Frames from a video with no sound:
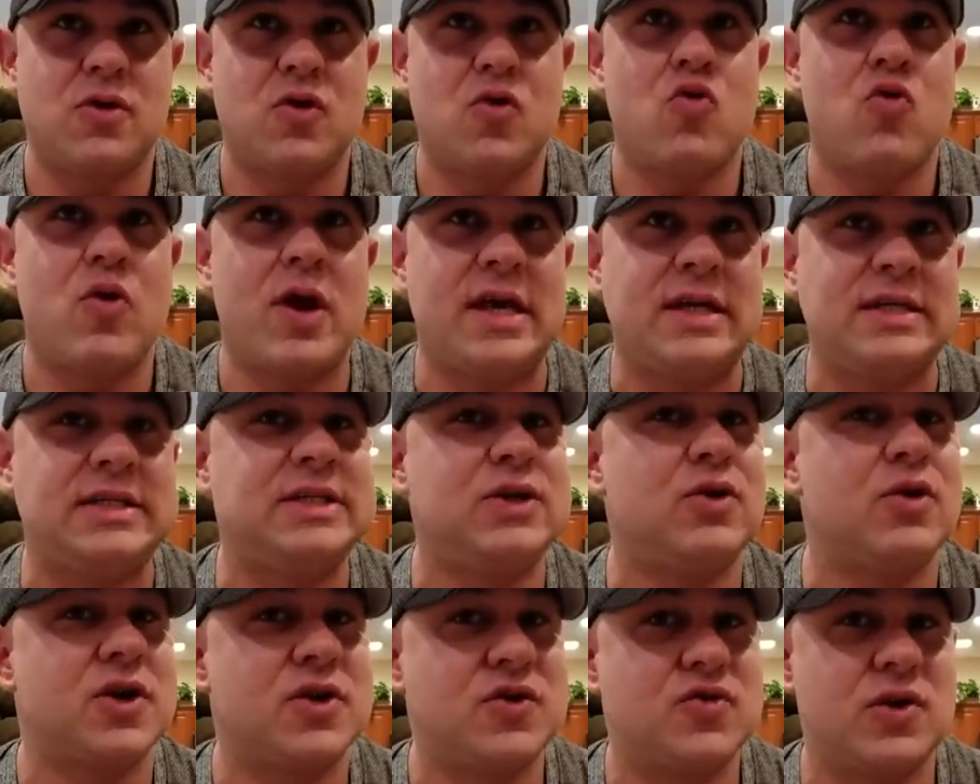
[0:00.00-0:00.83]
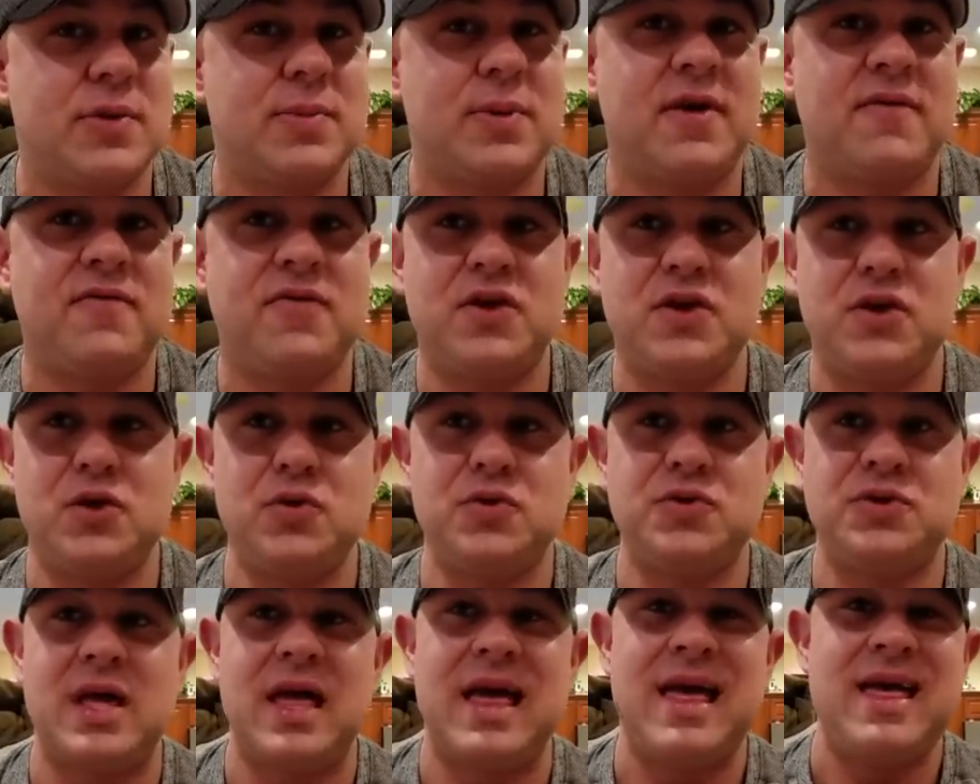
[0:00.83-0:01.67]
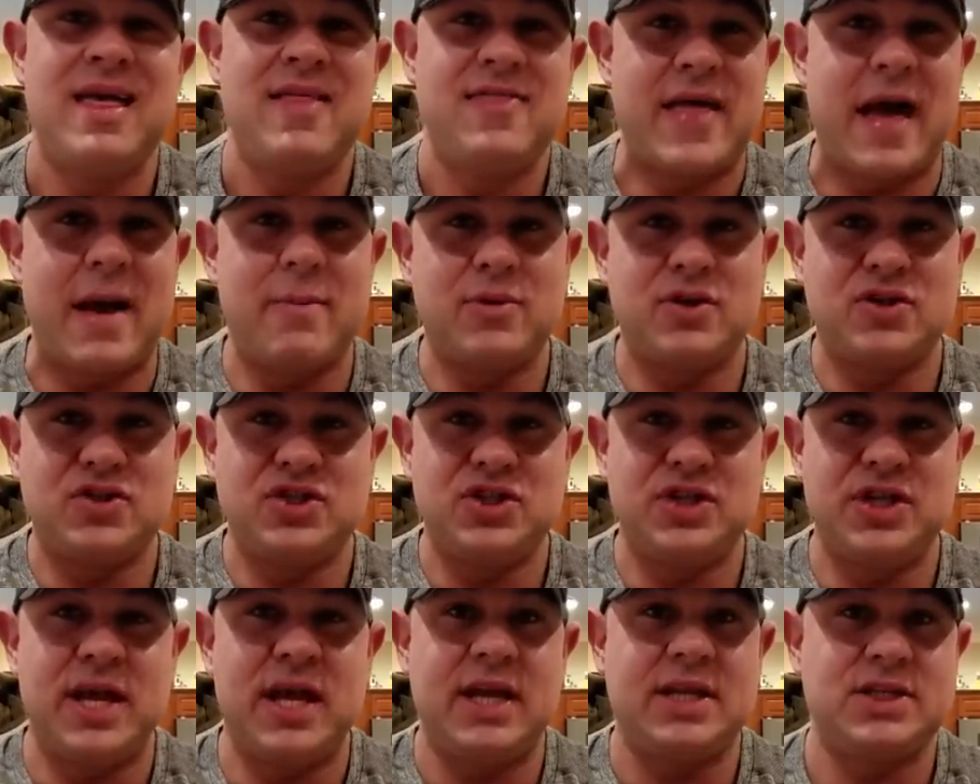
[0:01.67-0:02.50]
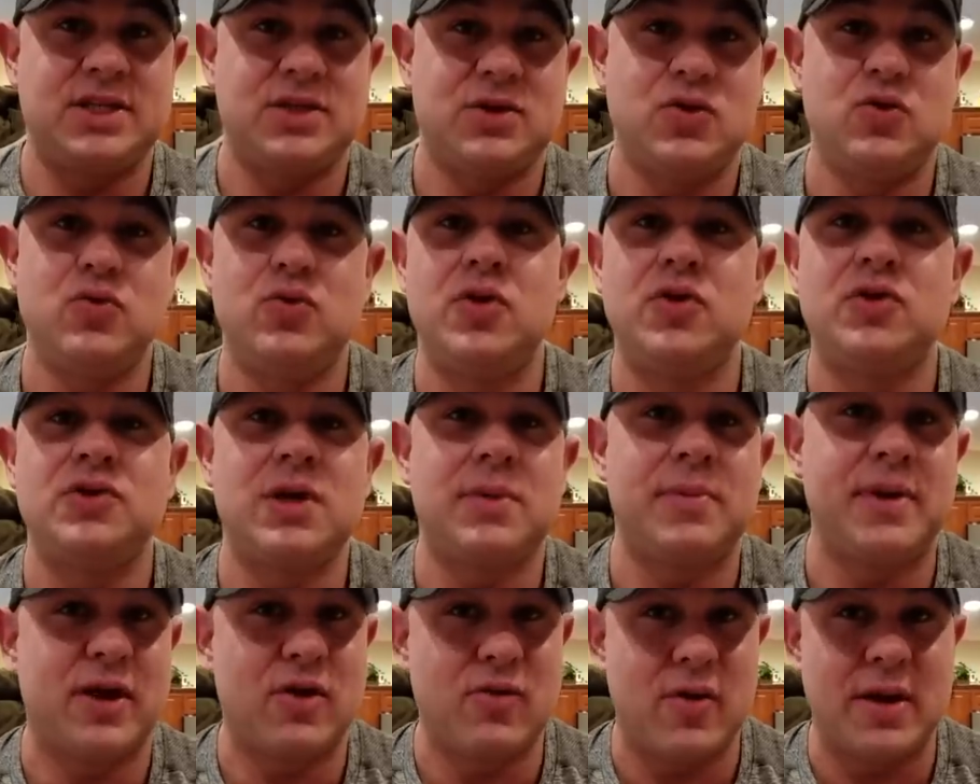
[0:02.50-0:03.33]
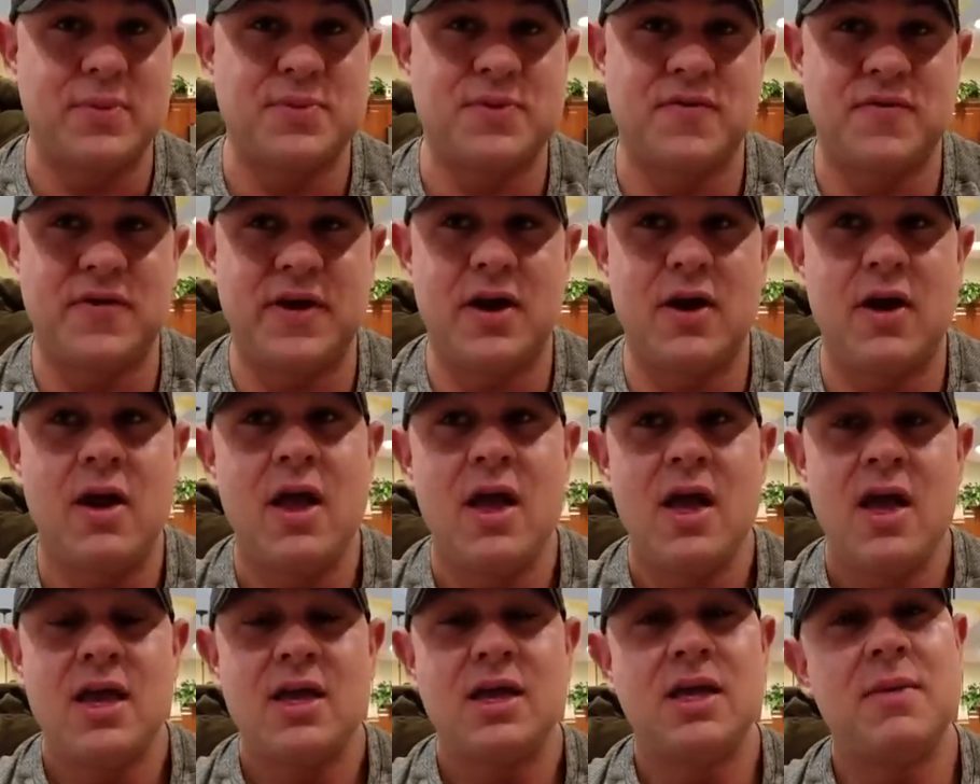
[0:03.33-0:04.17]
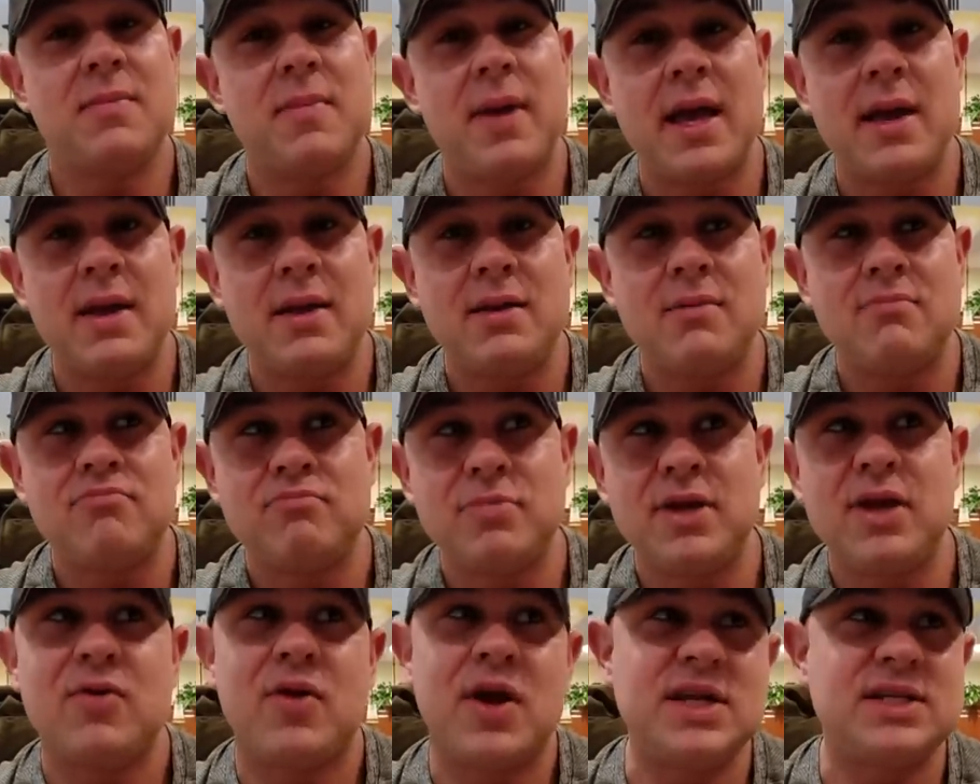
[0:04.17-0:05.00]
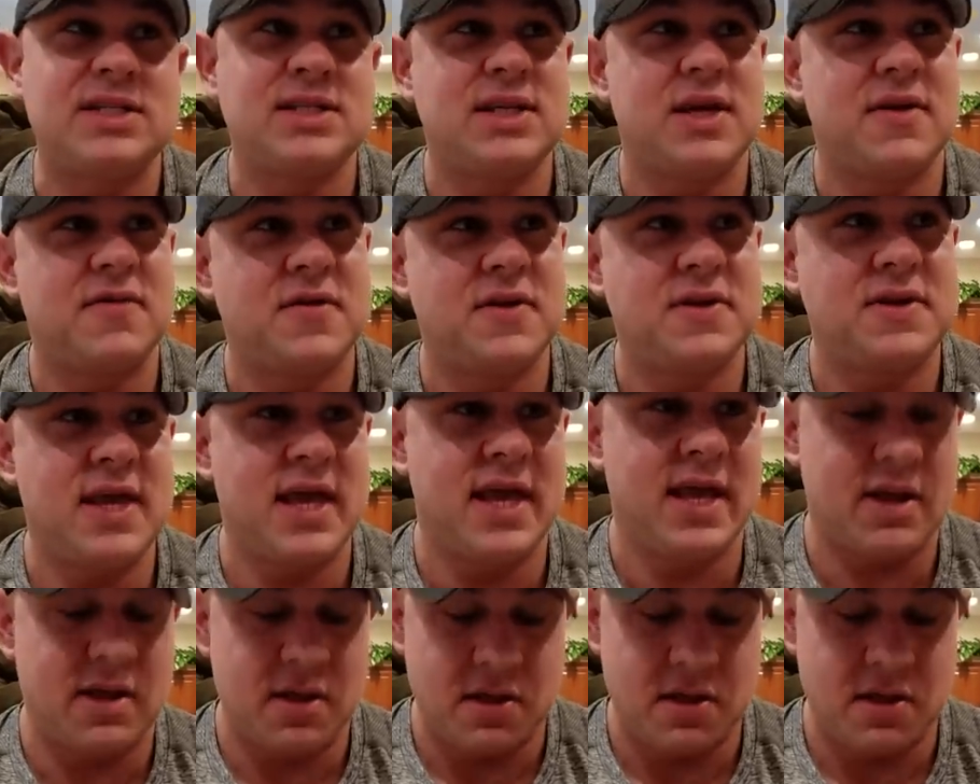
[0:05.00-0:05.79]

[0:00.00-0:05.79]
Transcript: crazy or extreme enough to use that much G H and who knows how many grams of gear, you might be crazy enough to take,